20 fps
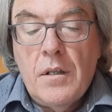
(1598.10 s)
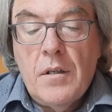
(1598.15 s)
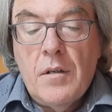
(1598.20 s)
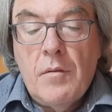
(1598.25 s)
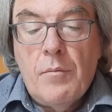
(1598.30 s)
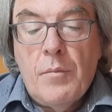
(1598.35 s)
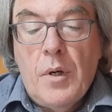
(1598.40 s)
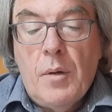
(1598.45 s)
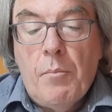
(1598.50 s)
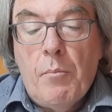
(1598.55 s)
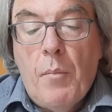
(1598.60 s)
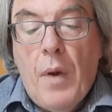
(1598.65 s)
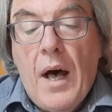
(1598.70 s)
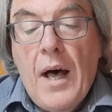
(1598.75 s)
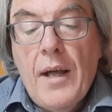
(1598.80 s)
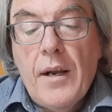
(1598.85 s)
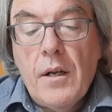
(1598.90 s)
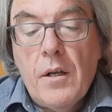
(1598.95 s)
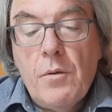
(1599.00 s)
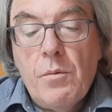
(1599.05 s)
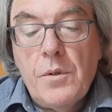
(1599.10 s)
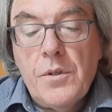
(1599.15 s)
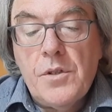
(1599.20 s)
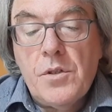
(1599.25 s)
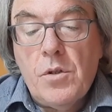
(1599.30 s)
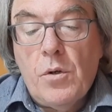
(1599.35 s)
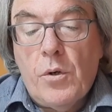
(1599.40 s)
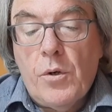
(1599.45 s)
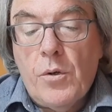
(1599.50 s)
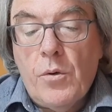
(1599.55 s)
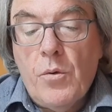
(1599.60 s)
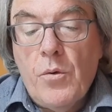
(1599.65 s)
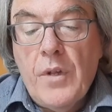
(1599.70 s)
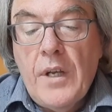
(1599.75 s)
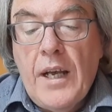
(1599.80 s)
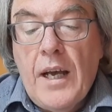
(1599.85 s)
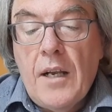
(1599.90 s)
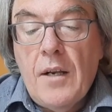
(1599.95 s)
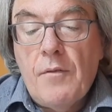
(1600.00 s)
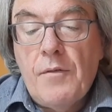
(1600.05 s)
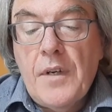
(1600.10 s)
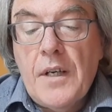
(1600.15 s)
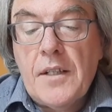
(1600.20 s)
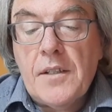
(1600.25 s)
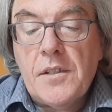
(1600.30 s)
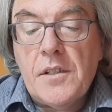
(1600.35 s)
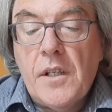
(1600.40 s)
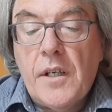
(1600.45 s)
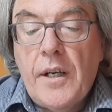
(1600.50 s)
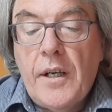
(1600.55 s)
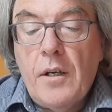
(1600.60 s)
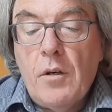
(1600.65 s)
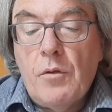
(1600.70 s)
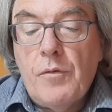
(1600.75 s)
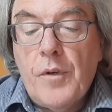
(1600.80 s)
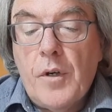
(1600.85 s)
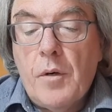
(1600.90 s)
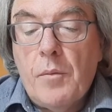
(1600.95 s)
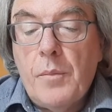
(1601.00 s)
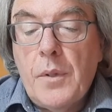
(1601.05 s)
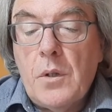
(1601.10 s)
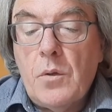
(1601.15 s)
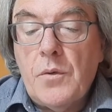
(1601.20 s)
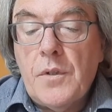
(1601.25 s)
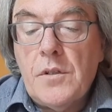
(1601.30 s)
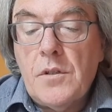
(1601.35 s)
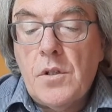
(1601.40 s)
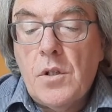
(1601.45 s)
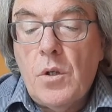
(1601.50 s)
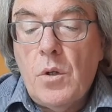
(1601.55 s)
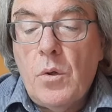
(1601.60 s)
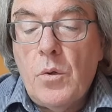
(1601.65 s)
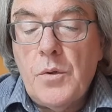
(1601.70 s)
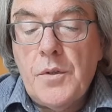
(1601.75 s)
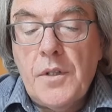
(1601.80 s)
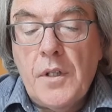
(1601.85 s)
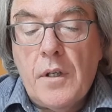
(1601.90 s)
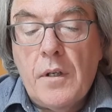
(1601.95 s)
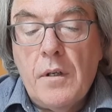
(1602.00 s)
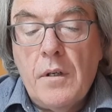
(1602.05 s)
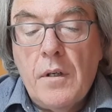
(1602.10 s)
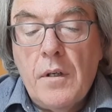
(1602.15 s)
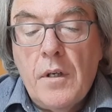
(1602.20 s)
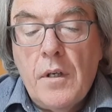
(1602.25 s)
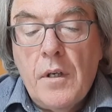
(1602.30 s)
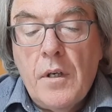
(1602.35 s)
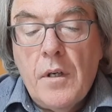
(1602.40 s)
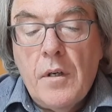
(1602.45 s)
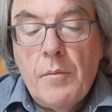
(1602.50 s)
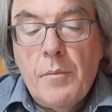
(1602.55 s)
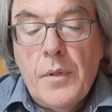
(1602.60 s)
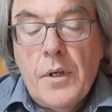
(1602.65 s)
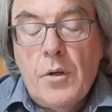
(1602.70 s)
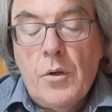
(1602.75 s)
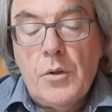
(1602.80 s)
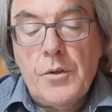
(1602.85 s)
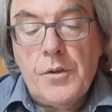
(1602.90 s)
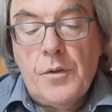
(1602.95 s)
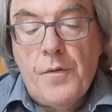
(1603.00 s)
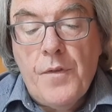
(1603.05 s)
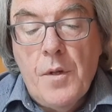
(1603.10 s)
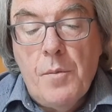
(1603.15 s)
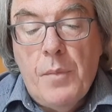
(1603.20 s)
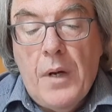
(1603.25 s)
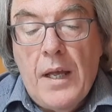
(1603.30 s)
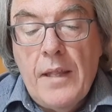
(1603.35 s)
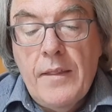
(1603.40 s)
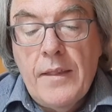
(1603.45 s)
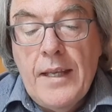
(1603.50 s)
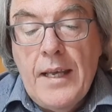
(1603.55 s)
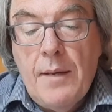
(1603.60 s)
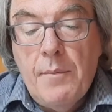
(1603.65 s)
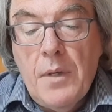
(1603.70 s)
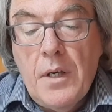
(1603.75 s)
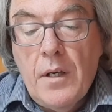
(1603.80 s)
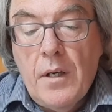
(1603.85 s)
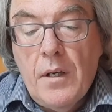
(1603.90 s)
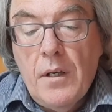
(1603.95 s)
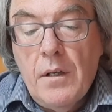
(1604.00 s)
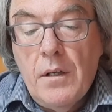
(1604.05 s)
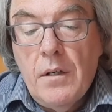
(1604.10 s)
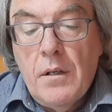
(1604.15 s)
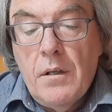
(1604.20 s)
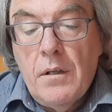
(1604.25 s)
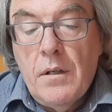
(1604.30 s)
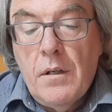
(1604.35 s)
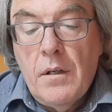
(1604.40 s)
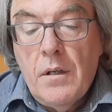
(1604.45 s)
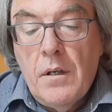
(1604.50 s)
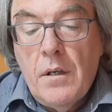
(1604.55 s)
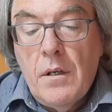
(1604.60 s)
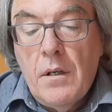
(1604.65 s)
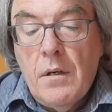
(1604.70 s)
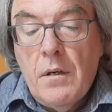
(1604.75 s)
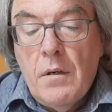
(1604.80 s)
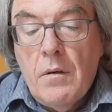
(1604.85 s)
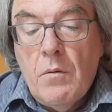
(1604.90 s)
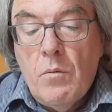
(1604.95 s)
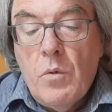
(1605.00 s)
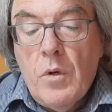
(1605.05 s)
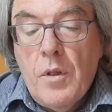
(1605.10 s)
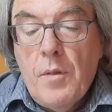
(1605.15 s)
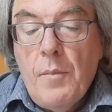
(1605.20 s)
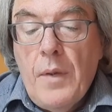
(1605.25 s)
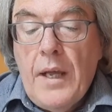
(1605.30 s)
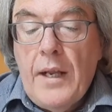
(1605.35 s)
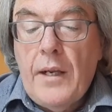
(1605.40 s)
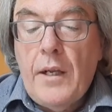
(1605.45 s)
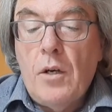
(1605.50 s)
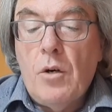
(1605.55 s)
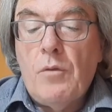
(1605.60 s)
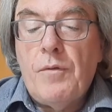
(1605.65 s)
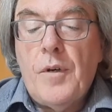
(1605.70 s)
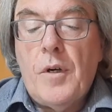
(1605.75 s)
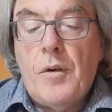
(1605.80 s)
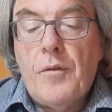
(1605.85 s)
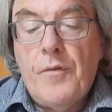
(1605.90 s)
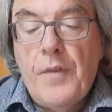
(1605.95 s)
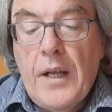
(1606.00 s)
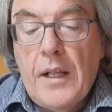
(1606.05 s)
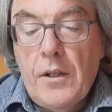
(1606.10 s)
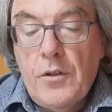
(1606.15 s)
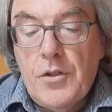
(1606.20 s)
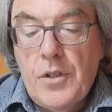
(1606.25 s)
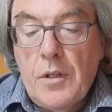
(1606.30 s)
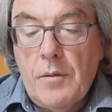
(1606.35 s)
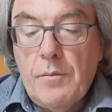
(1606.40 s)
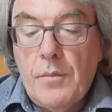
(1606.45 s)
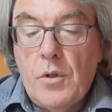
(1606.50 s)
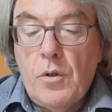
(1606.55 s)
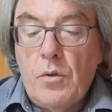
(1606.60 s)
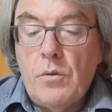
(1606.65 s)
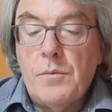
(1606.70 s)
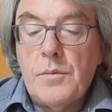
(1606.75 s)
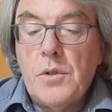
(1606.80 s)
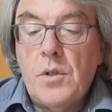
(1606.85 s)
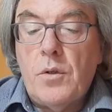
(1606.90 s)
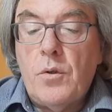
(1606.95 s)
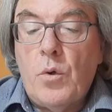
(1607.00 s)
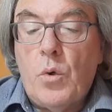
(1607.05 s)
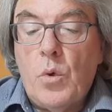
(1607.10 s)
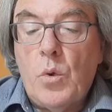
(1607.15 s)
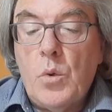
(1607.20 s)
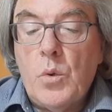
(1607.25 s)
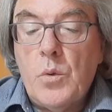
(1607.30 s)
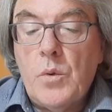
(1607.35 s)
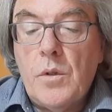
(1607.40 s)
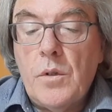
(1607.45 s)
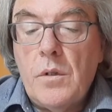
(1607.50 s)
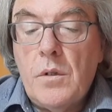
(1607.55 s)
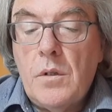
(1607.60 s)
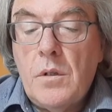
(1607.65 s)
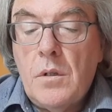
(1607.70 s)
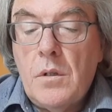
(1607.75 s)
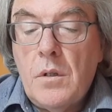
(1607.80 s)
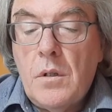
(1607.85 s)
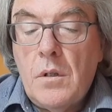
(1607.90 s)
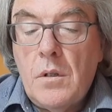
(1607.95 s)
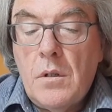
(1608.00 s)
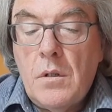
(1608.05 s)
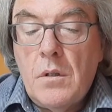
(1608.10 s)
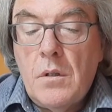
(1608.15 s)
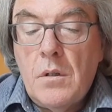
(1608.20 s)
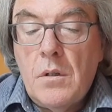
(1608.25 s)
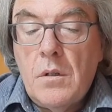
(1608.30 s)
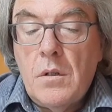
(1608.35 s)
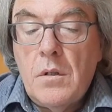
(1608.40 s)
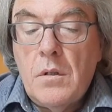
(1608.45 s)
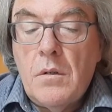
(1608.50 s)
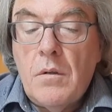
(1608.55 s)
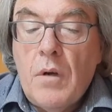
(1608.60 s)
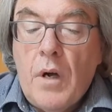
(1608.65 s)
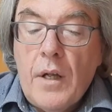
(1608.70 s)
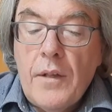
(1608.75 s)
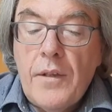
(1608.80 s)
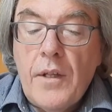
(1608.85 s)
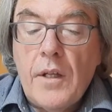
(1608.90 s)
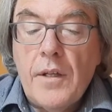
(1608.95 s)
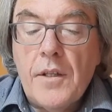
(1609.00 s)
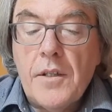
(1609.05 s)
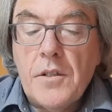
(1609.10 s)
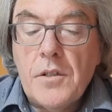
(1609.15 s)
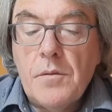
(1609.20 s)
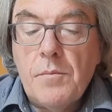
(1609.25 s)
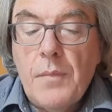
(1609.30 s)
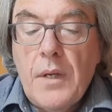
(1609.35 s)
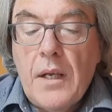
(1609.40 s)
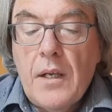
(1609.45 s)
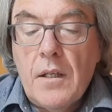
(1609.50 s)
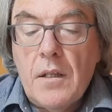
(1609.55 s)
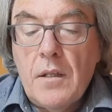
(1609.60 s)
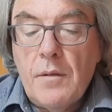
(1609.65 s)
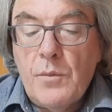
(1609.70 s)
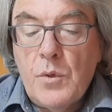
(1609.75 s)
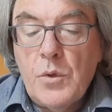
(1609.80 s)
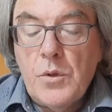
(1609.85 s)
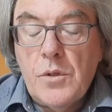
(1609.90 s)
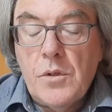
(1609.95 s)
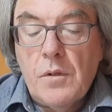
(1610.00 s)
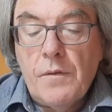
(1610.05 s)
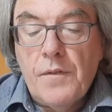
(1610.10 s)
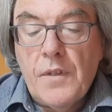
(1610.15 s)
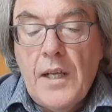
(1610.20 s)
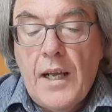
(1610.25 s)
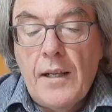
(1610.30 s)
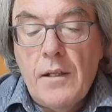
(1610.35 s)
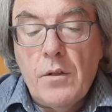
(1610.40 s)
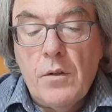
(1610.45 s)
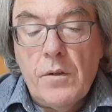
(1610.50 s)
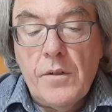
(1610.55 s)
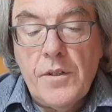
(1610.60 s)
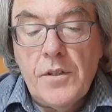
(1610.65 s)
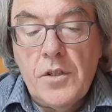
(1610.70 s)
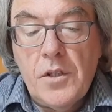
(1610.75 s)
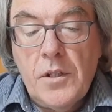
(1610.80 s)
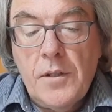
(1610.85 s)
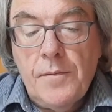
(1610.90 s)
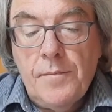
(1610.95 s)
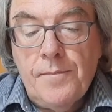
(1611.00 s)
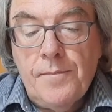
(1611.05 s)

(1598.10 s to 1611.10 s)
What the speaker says: but mark with sorrow the anniversary of our building's closing because of the pandemic, with many of our fellowship groups on hold and others making the most of technology.